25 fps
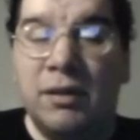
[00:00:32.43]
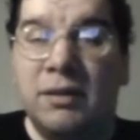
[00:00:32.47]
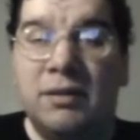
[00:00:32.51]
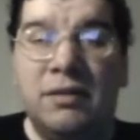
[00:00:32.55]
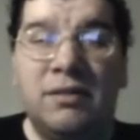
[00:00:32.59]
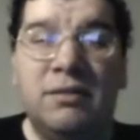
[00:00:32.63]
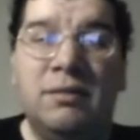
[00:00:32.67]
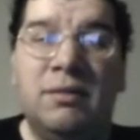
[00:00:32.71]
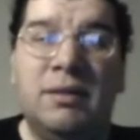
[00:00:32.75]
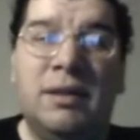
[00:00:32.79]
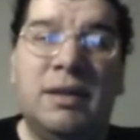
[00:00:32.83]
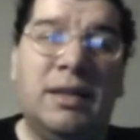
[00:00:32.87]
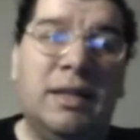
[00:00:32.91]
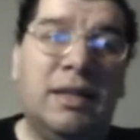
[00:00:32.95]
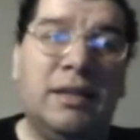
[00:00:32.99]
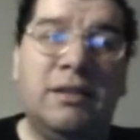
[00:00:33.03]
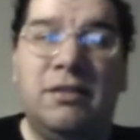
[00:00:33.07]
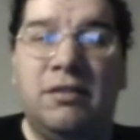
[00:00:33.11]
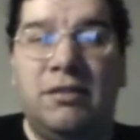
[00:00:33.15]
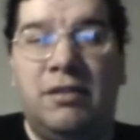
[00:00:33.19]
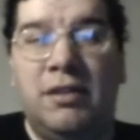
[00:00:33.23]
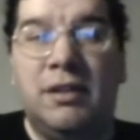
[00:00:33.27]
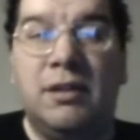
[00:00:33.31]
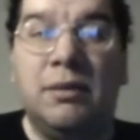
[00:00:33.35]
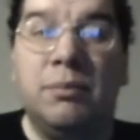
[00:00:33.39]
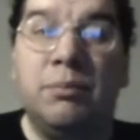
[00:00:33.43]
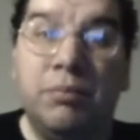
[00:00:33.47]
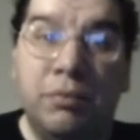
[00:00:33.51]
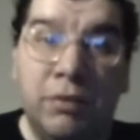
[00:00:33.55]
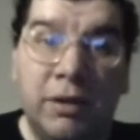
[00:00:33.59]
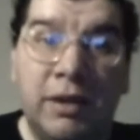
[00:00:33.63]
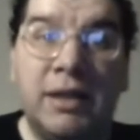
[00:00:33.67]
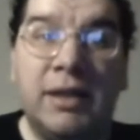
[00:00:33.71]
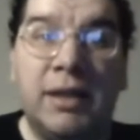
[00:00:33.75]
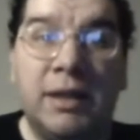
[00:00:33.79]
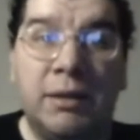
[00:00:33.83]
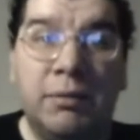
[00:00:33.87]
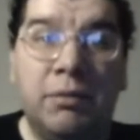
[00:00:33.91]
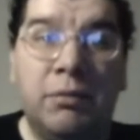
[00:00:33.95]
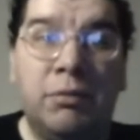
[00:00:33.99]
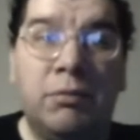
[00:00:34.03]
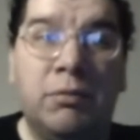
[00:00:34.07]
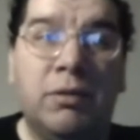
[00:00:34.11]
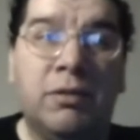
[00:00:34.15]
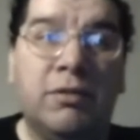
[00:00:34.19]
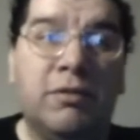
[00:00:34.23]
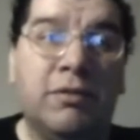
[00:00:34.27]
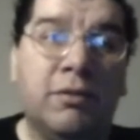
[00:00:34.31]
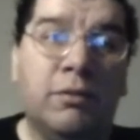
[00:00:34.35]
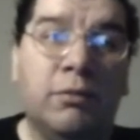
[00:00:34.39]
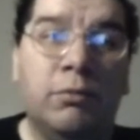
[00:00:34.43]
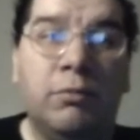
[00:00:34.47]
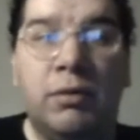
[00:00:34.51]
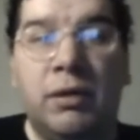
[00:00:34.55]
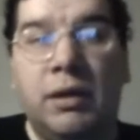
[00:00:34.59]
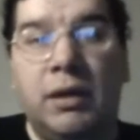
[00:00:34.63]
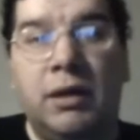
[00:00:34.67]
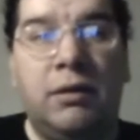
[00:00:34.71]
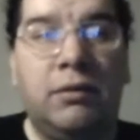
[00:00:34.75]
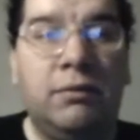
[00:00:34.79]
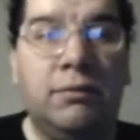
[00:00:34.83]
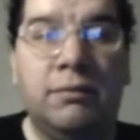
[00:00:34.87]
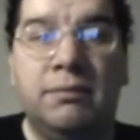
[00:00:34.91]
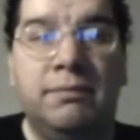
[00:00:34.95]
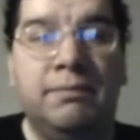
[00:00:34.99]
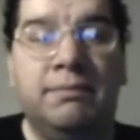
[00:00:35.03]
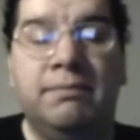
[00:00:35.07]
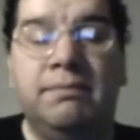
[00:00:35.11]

I, I like to take a break every once in a while.